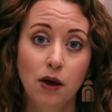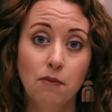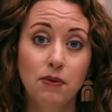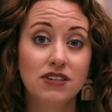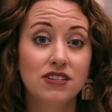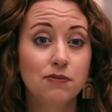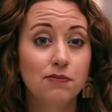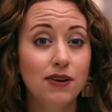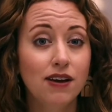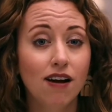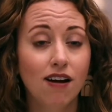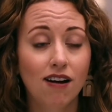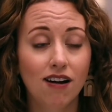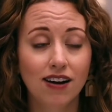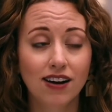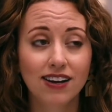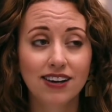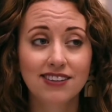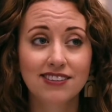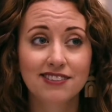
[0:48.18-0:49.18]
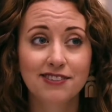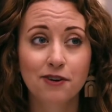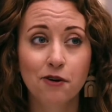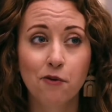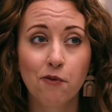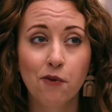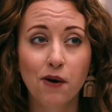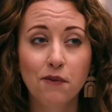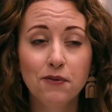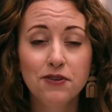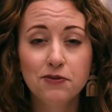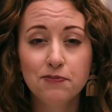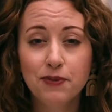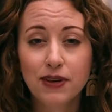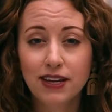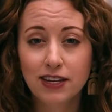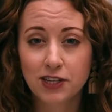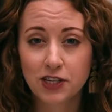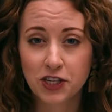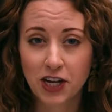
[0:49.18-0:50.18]
But to be honest, what was
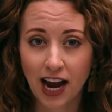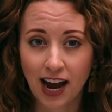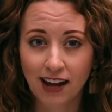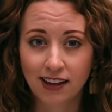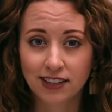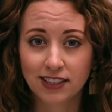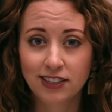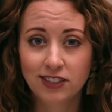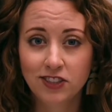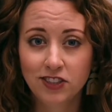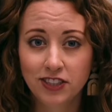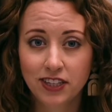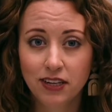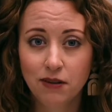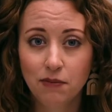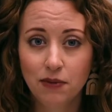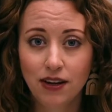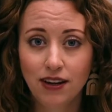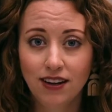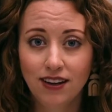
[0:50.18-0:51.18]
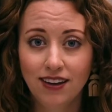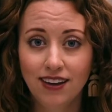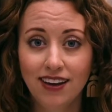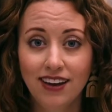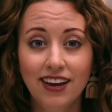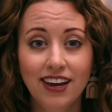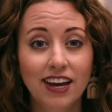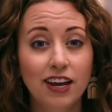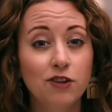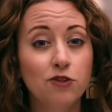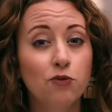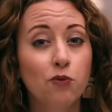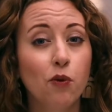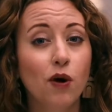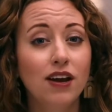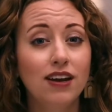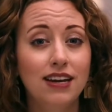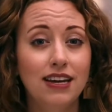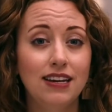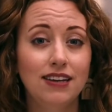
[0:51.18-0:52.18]
being challenged in me is
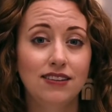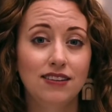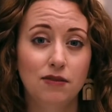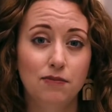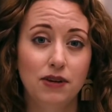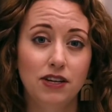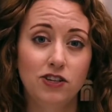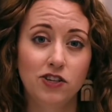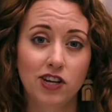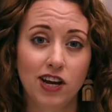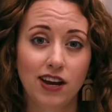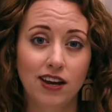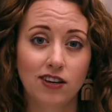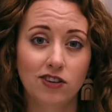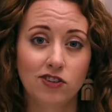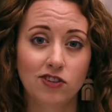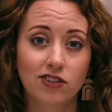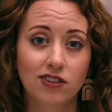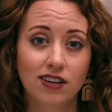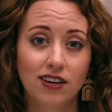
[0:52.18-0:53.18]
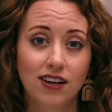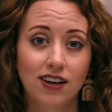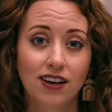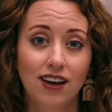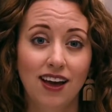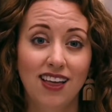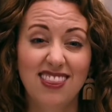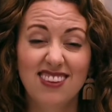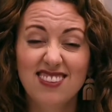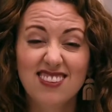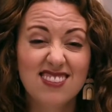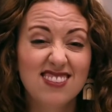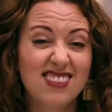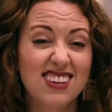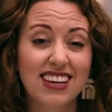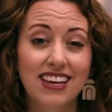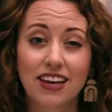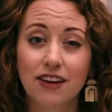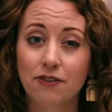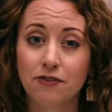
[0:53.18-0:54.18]
what needed to be changed. And this is the
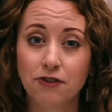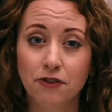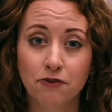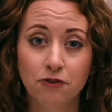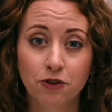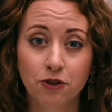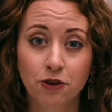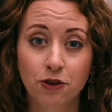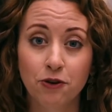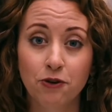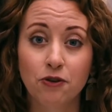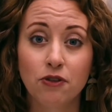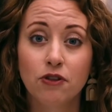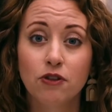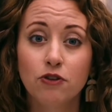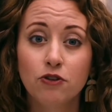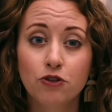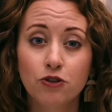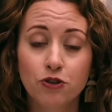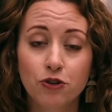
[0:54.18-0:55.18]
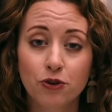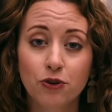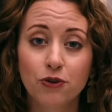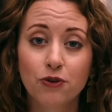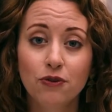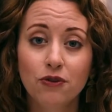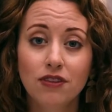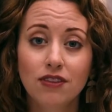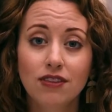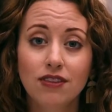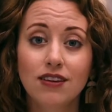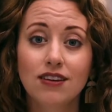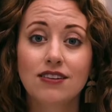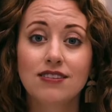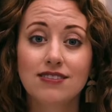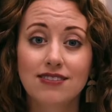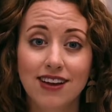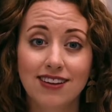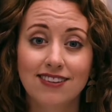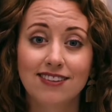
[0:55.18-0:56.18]
gift of truth. Truth
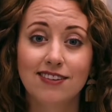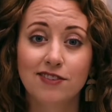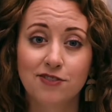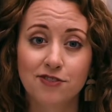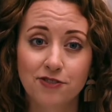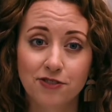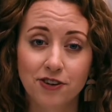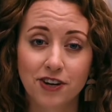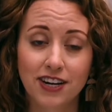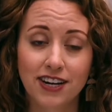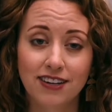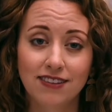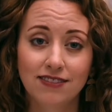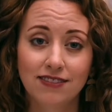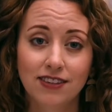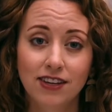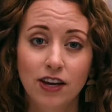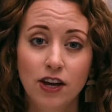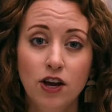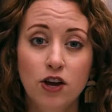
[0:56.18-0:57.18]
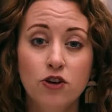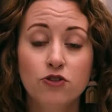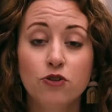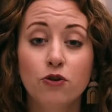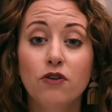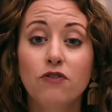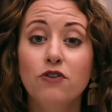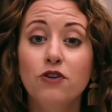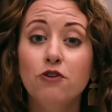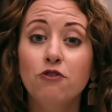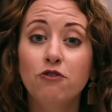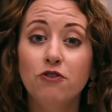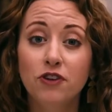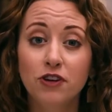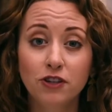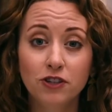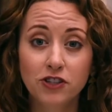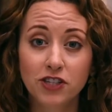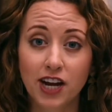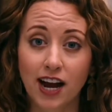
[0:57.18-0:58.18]
sets us free. So if you
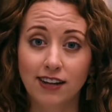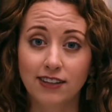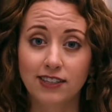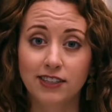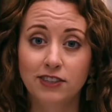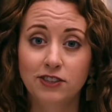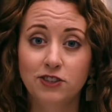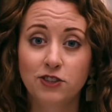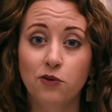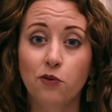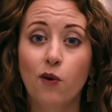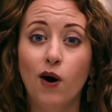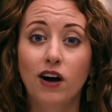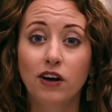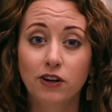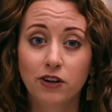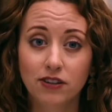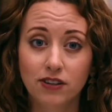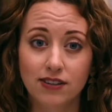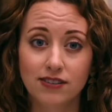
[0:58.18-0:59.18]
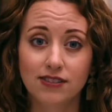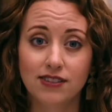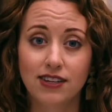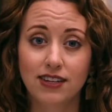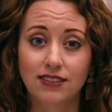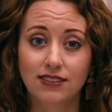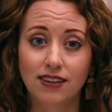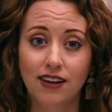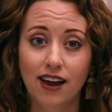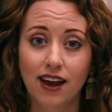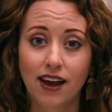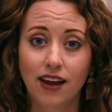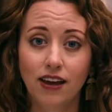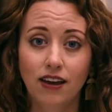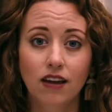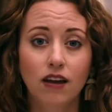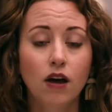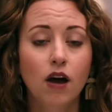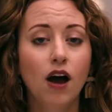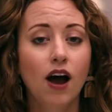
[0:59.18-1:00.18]
feel challenged while you're listening
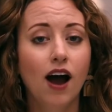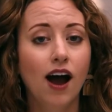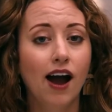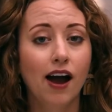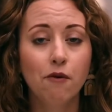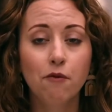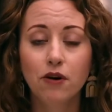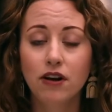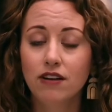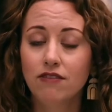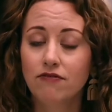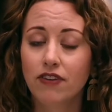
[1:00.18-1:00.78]
today, I want to